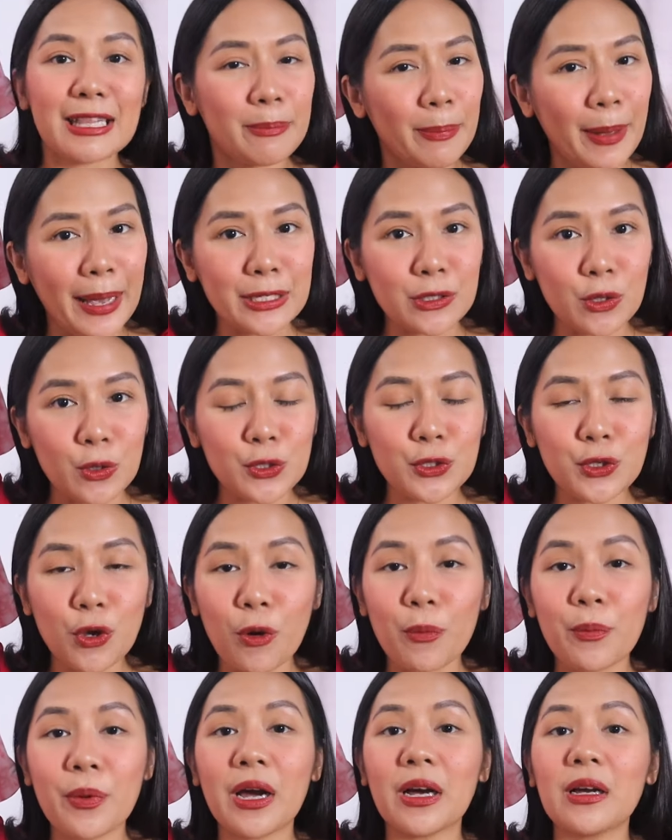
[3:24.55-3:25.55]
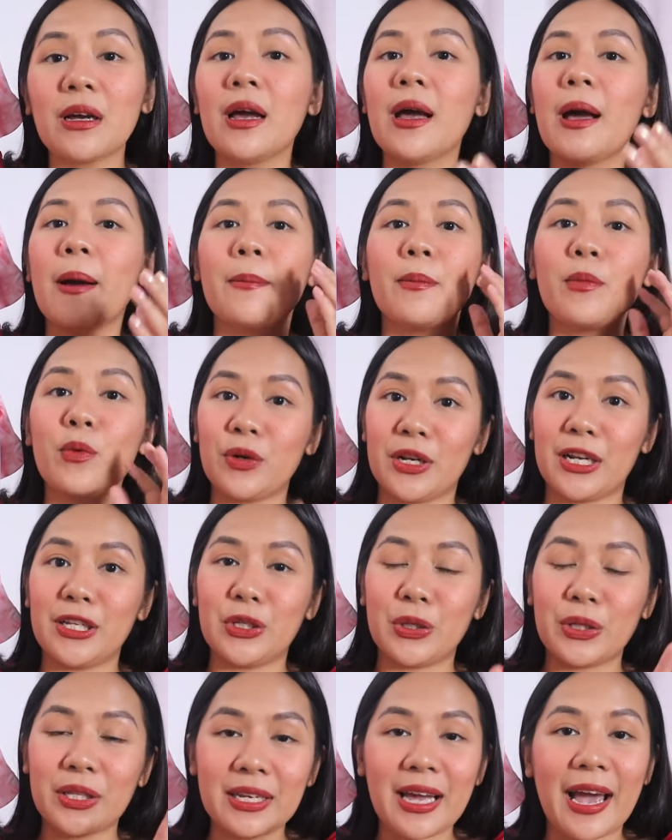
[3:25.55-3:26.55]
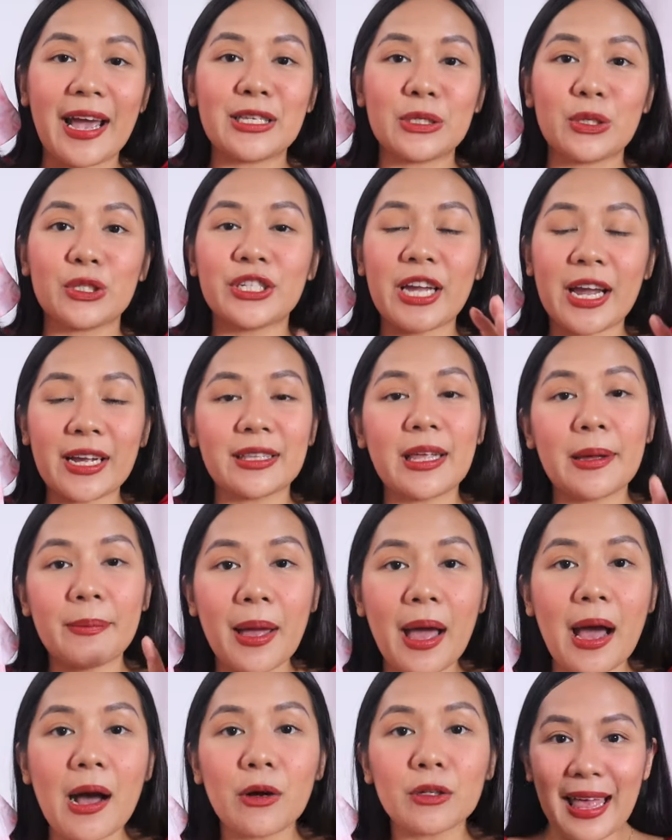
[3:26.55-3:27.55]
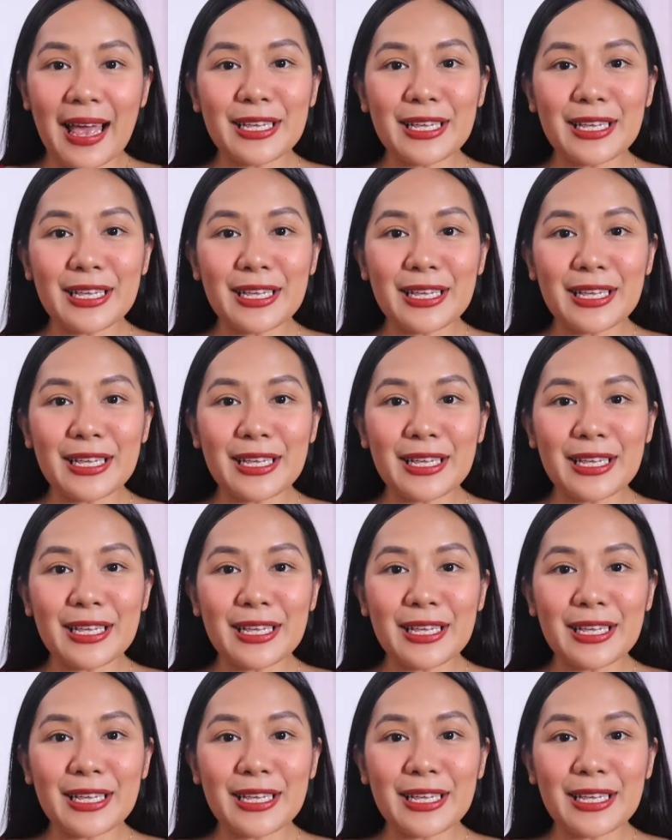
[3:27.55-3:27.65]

pesos, sobrang mura nun guys, so check them out.